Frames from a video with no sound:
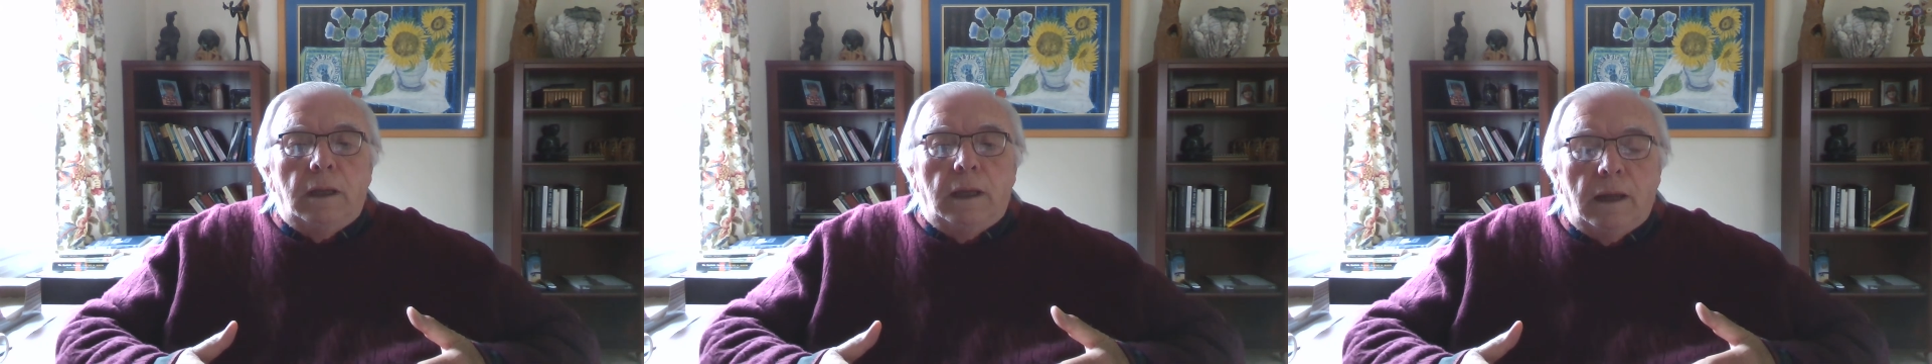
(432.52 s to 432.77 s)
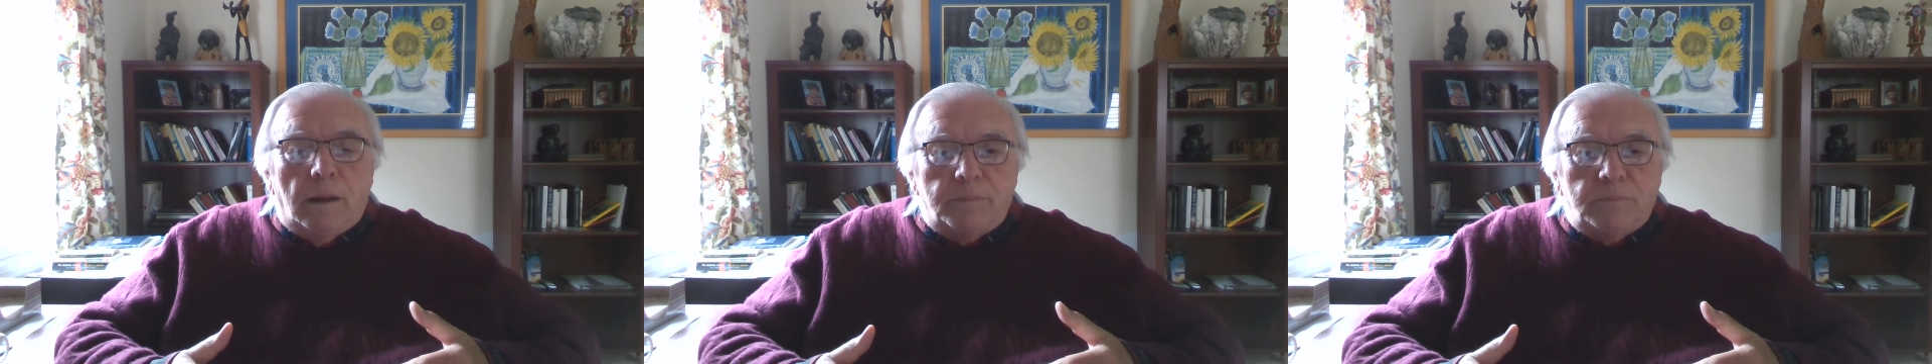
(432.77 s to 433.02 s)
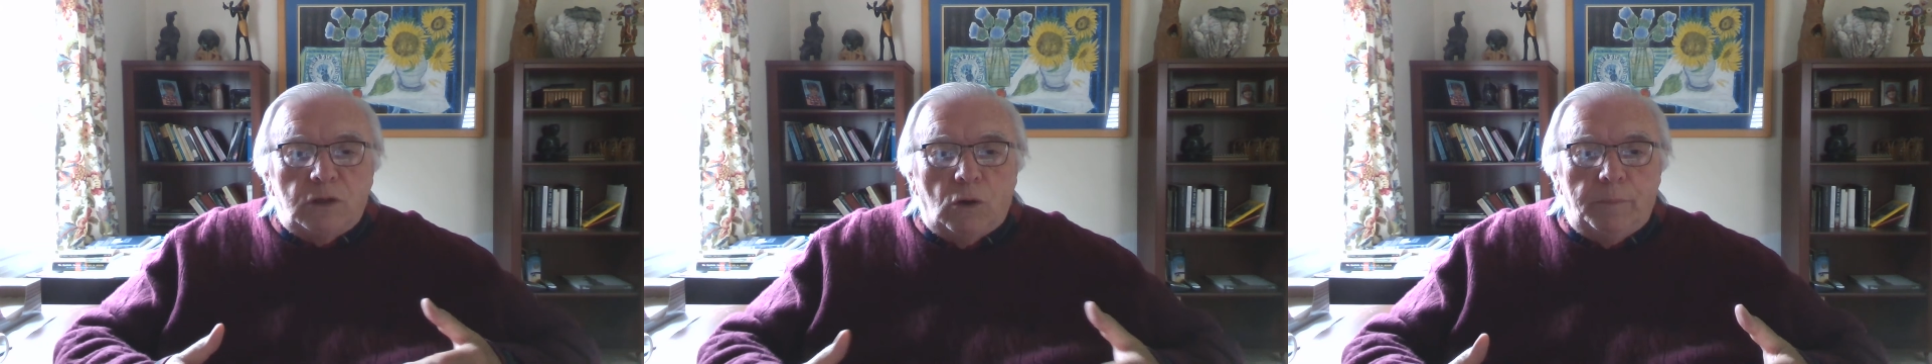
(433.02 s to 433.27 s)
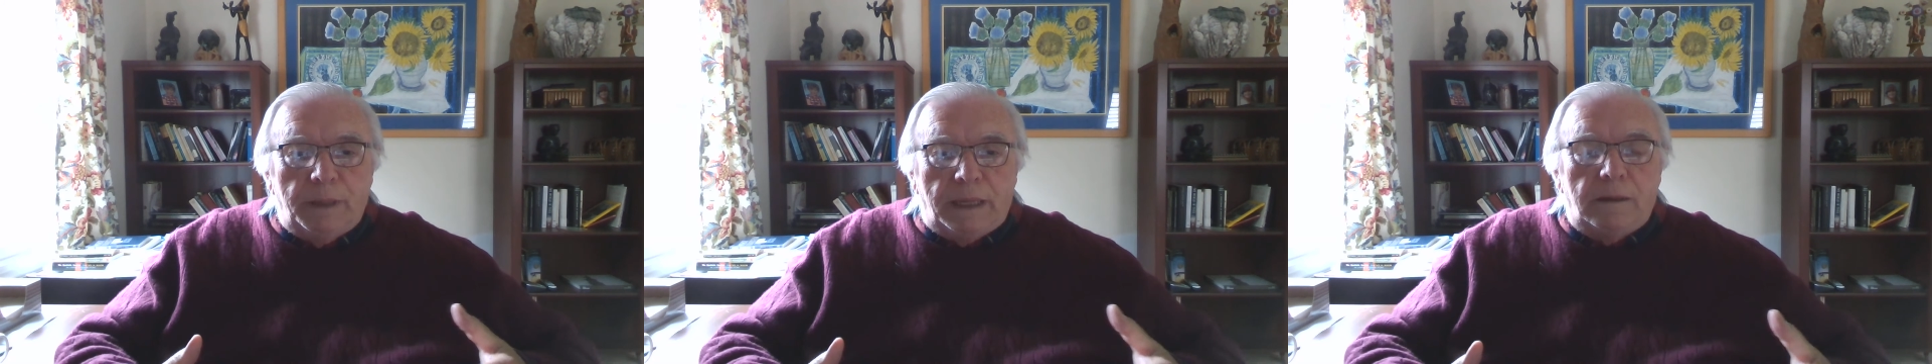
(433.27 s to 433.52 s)
help
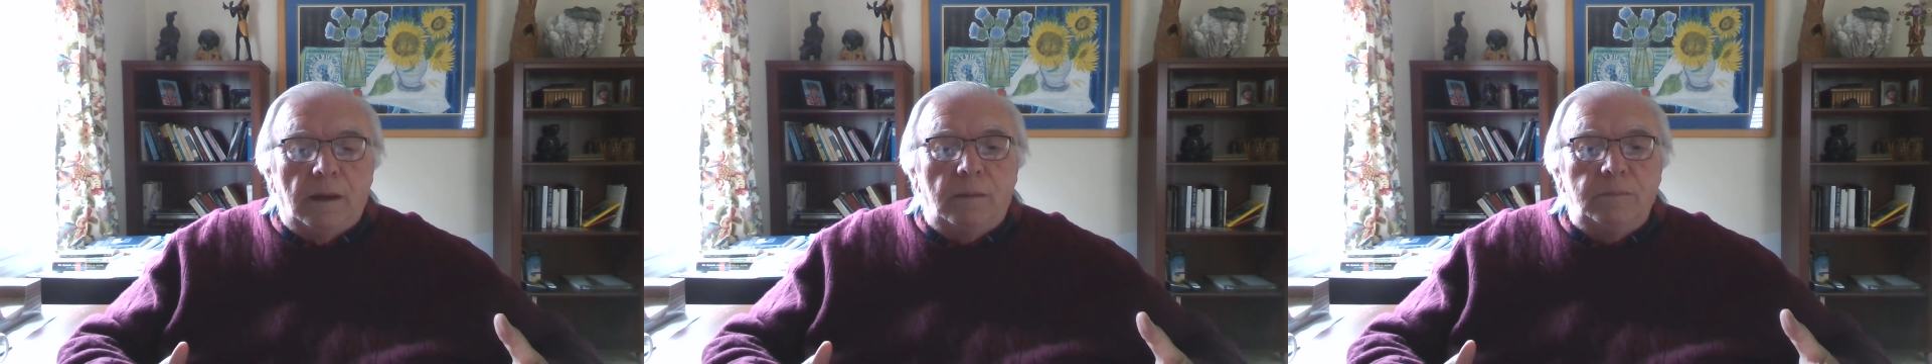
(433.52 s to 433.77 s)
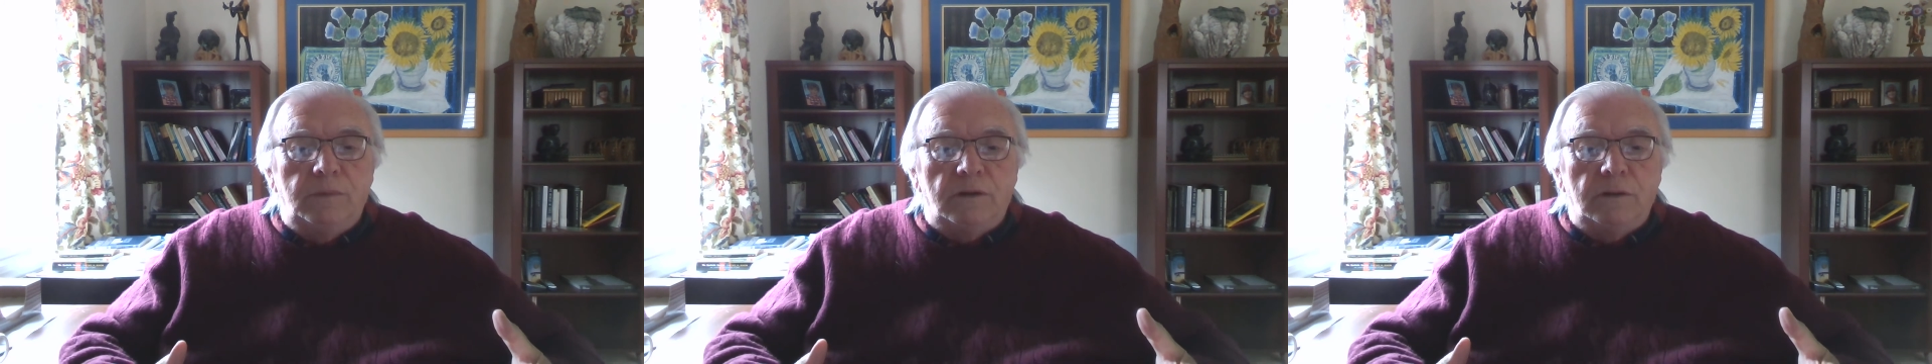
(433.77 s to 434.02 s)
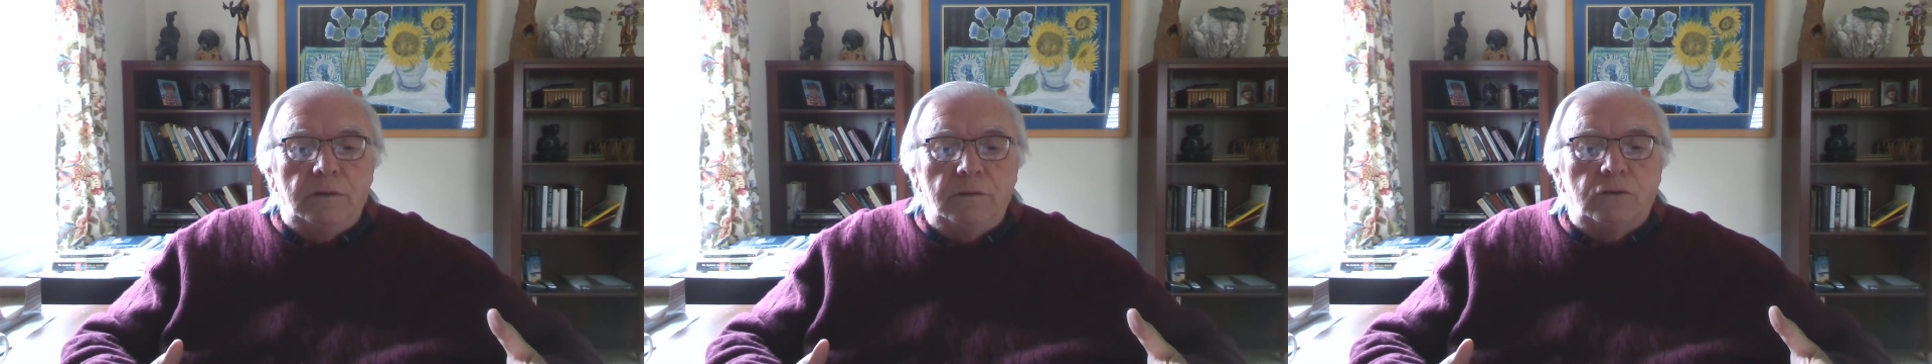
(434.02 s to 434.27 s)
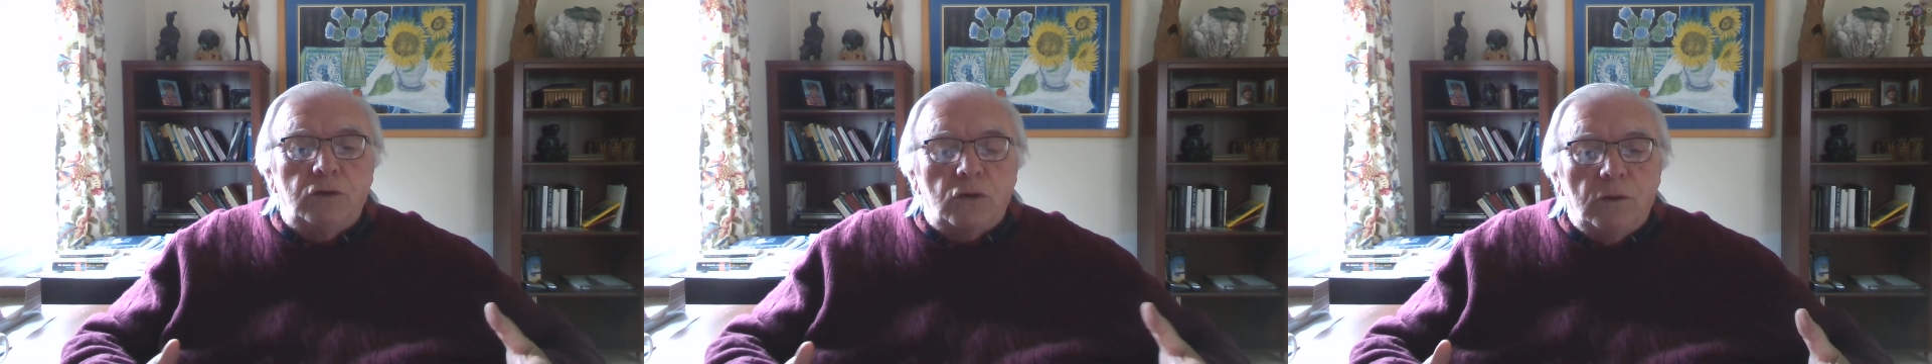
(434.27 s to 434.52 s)
Toby come to
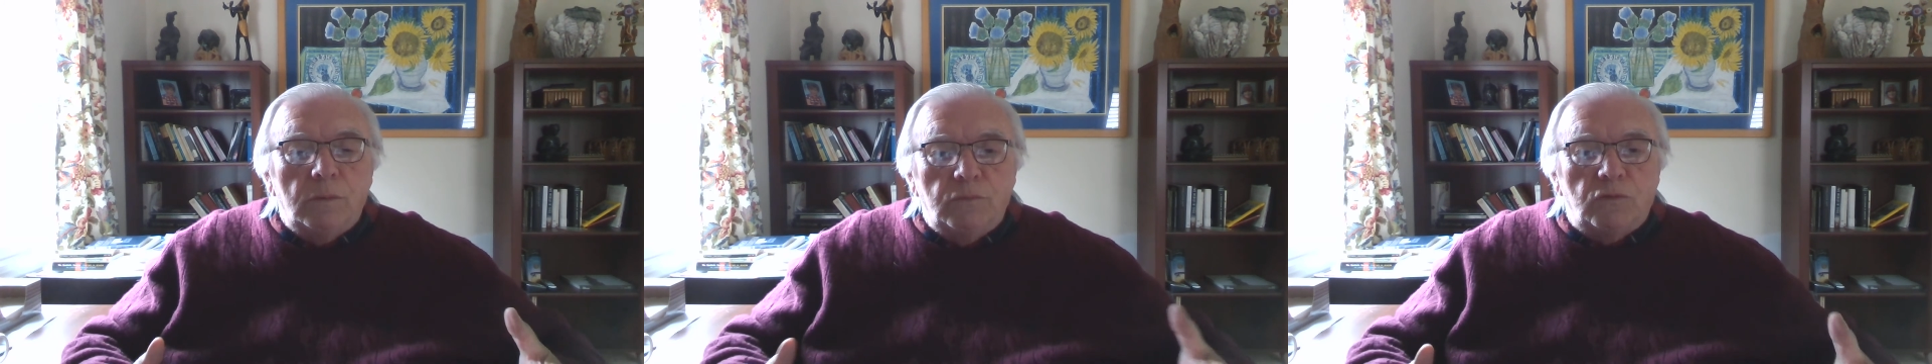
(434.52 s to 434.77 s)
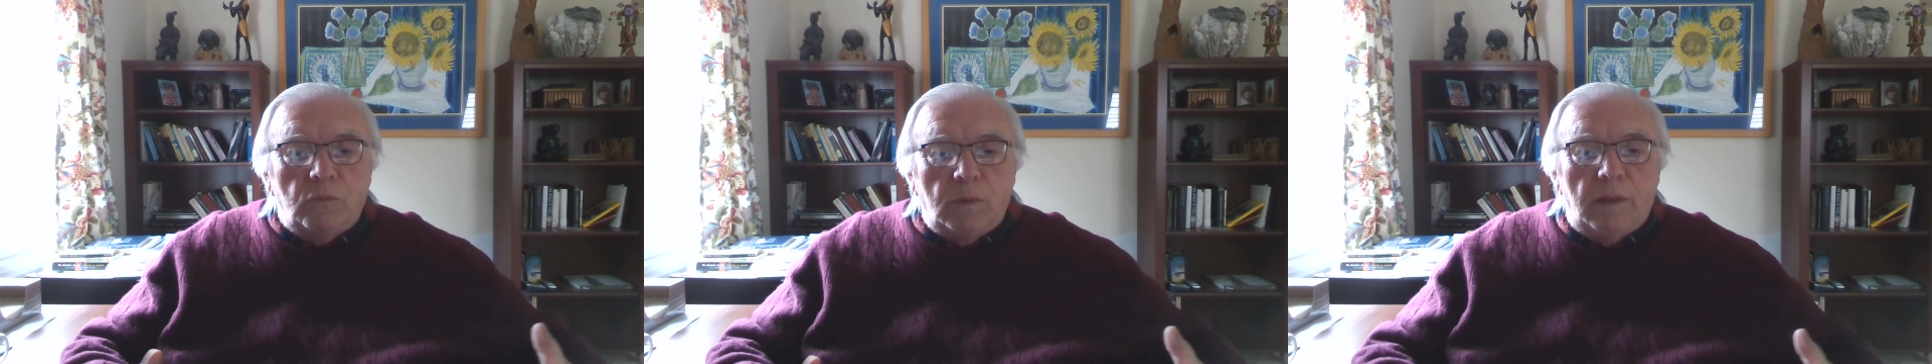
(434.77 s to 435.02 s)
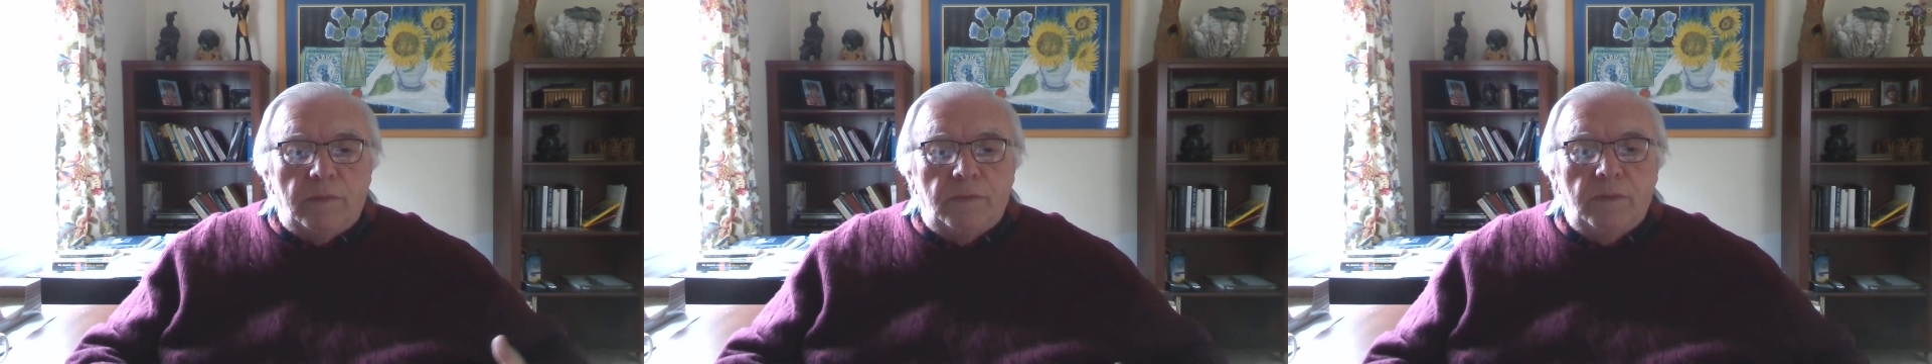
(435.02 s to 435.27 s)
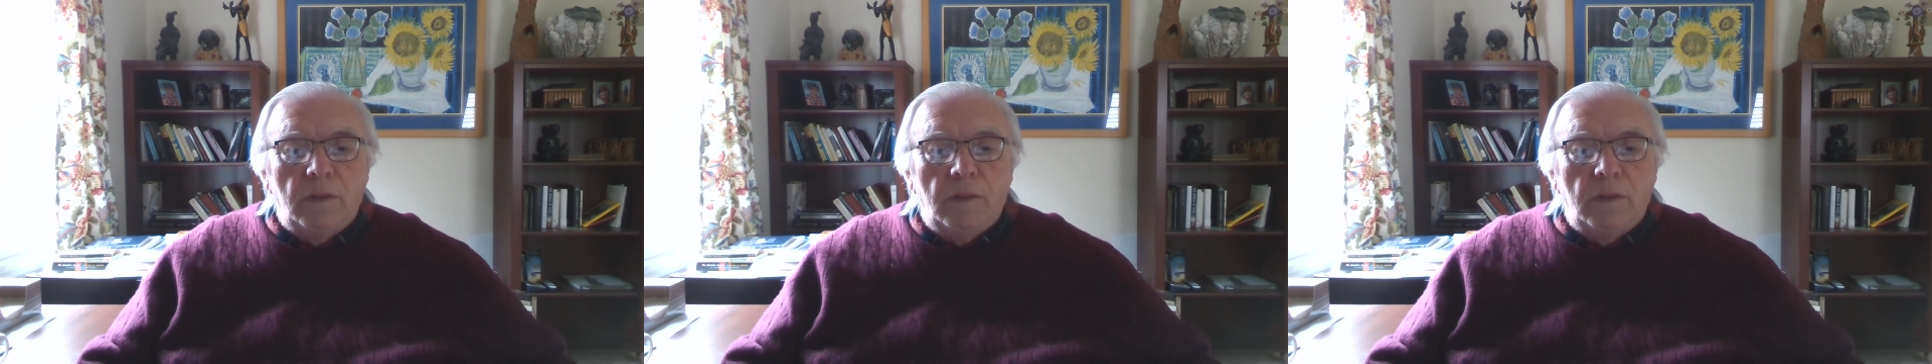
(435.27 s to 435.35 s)
terms with